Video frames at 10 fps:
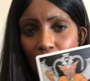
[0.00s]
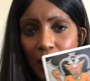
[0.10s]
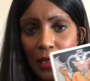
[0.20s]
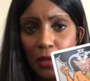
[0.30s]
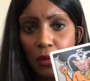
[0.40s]
So
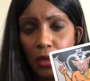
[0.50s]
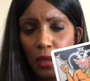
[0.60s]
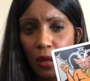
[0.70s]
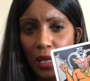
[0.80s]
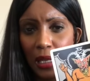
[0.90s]
this looks
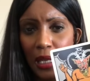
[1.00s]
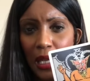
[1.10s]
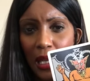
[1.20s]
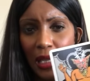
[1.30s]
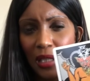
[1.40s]
like,
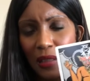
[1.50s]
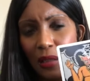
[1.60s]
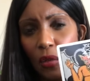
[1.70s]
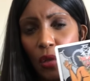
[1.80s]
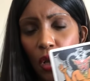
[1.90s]
it
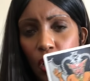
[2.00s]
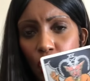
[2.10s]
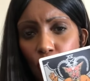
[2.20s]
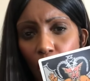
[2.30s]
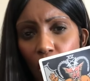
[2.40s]
doesn't look like a
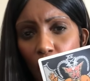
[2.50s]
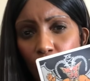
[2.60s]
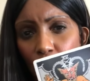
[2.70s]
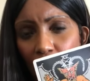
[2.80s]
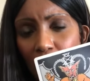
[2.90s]

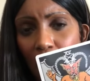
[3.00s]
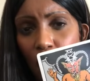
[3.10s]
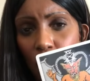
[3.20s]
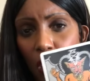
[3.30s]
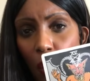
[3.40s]
job or anything. It
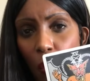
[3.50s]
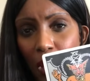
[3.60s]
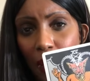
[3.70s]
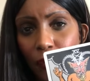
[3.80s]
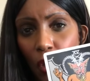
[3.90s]
looks like a
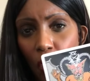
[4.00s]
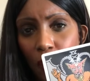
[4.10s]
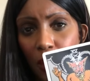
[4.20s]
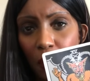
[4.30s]
way of life.